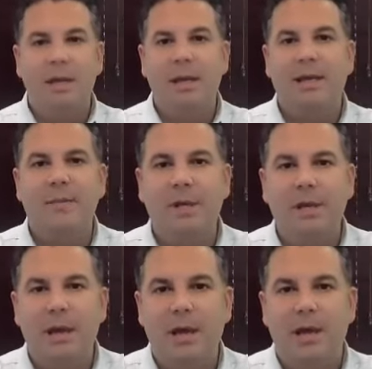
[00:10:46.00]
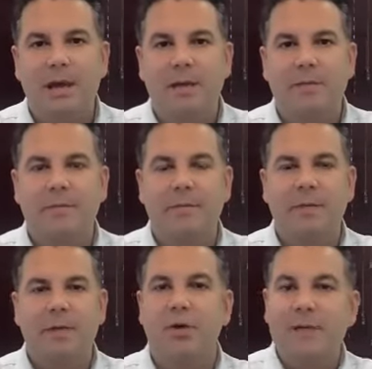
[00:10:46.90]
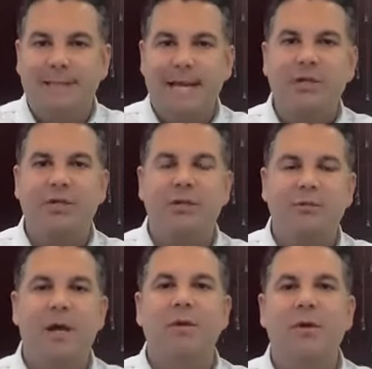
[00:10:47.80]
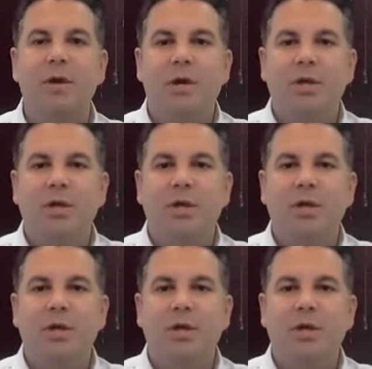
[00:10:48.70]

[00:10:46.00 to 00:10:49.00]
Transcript: it can be a, uh, um, uh, your intention rather